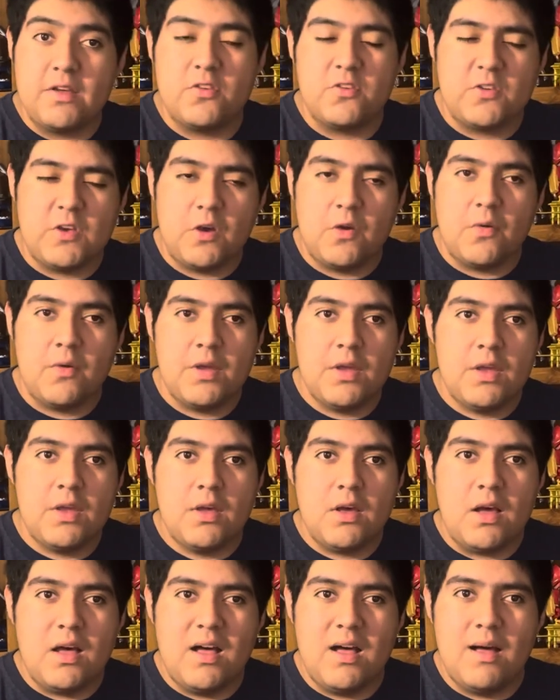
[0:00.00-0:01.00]
So,
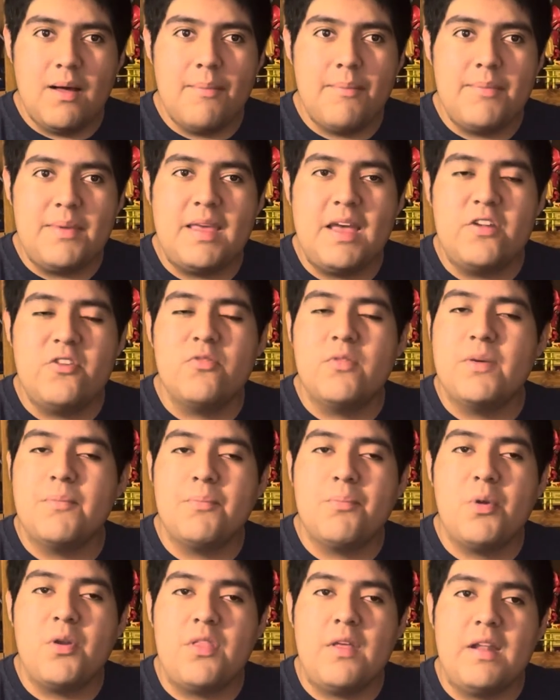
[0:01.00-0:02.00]
yeah, I just want
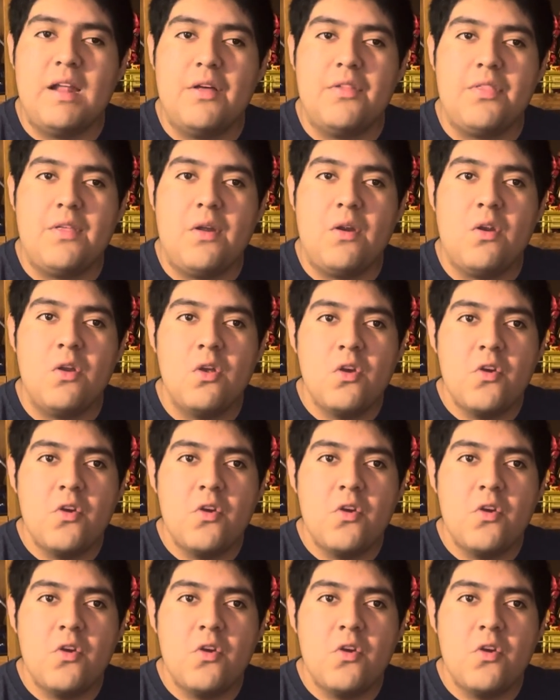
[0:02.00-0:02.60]
to put that out there.